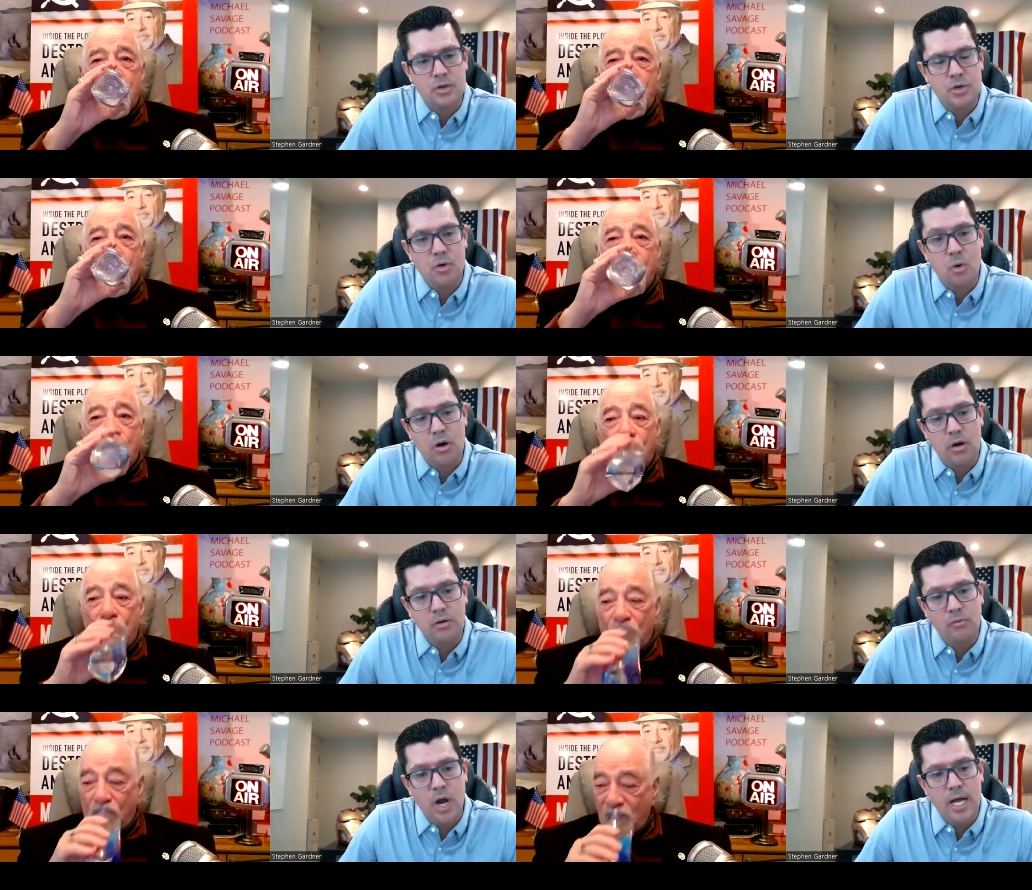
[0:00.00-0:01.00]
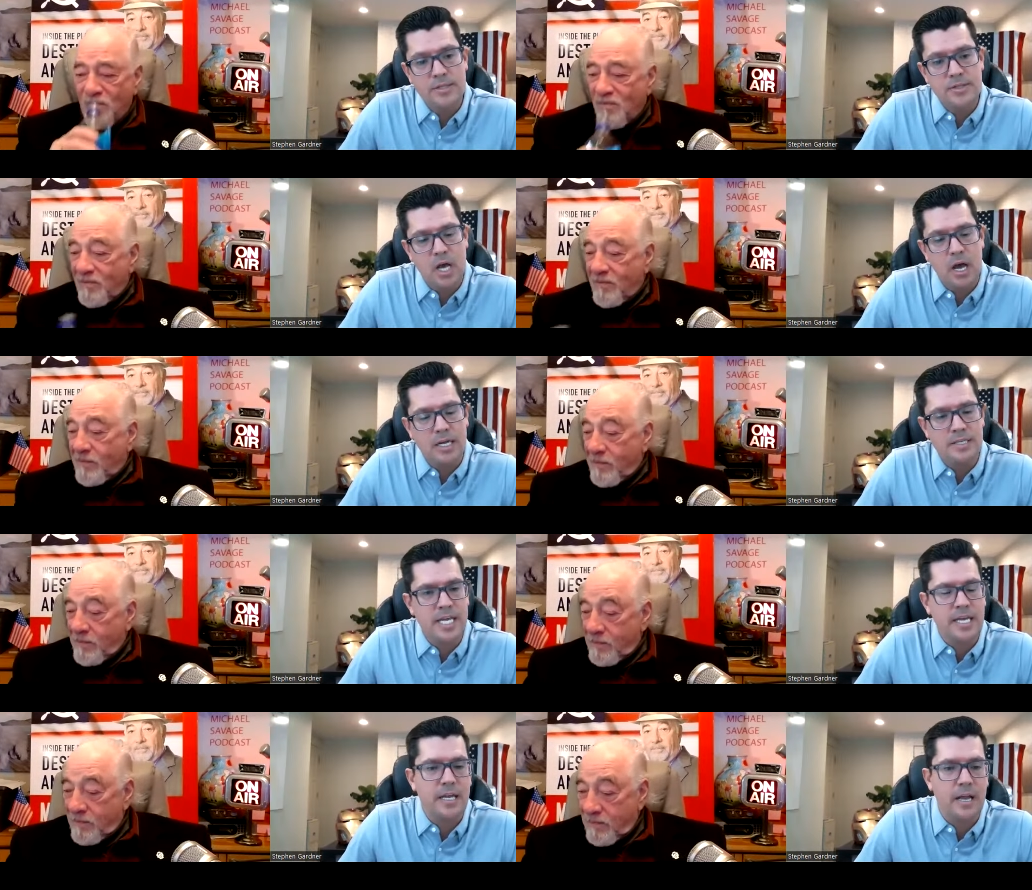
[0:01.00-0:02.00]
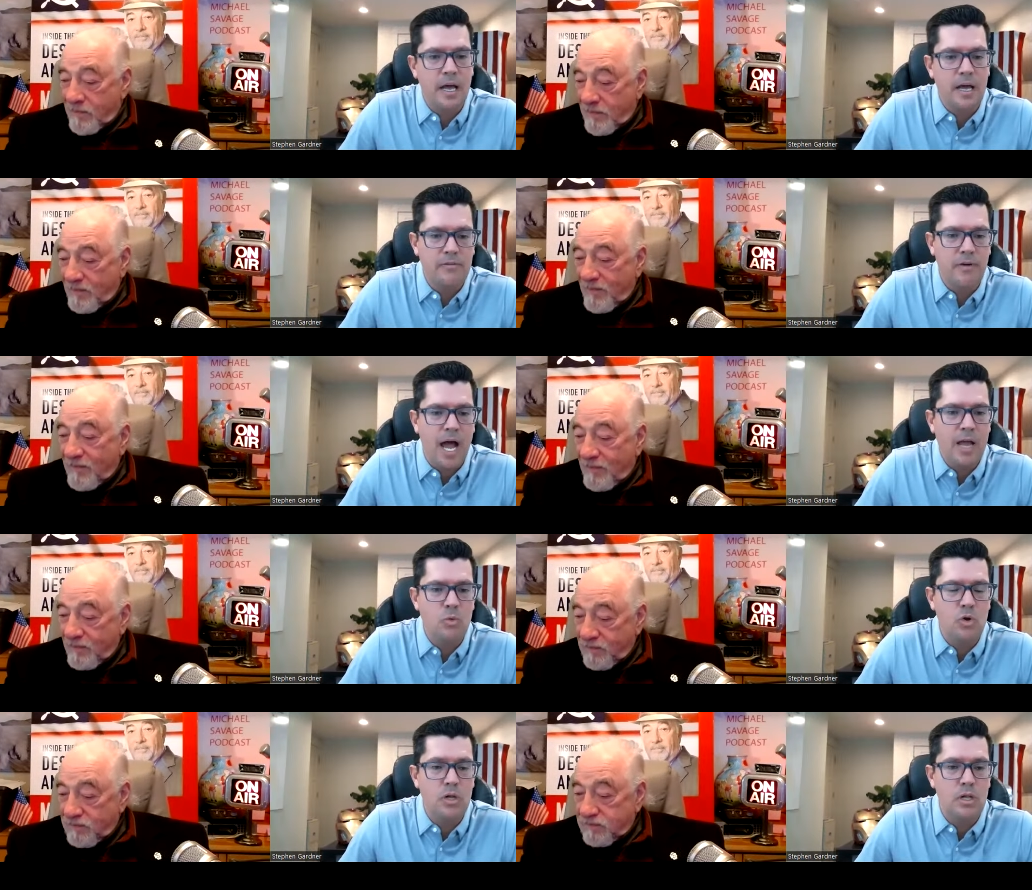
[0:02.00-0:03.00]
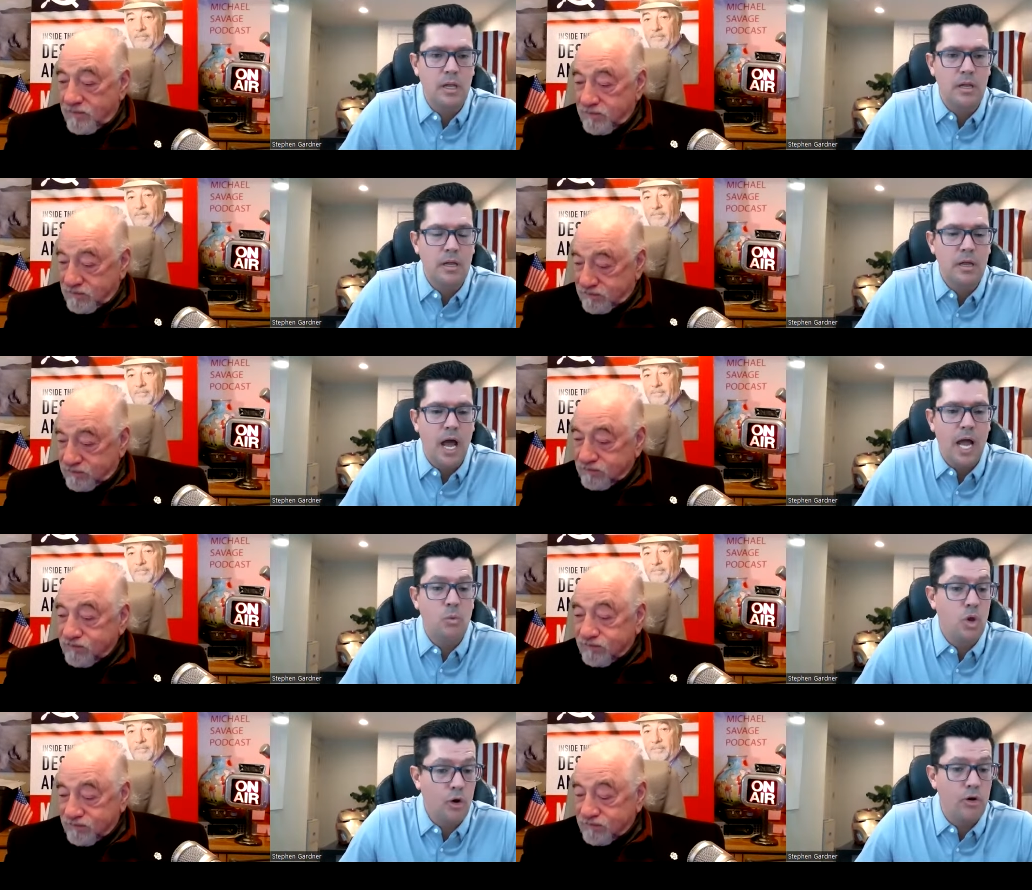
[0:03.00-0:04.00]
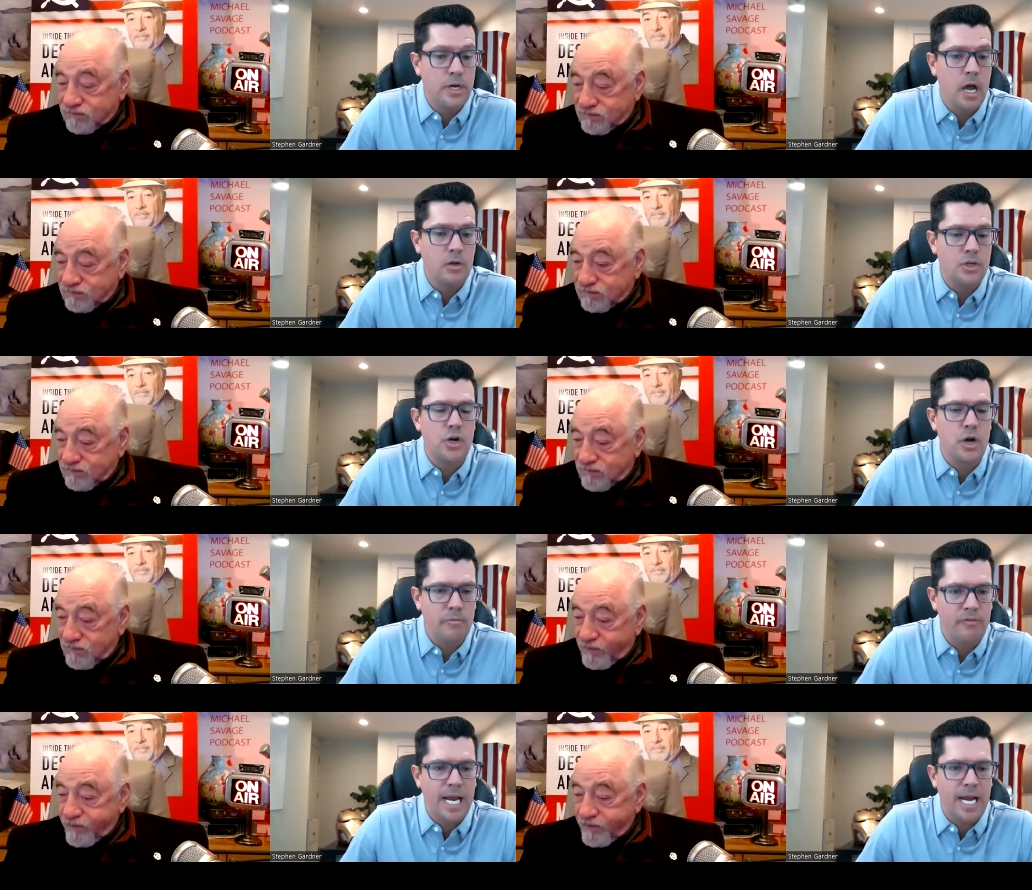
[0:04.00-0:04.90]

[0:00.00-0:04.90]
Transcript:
Speaker 1: in New York runs on a ticket of I will I will hurt Donald Trump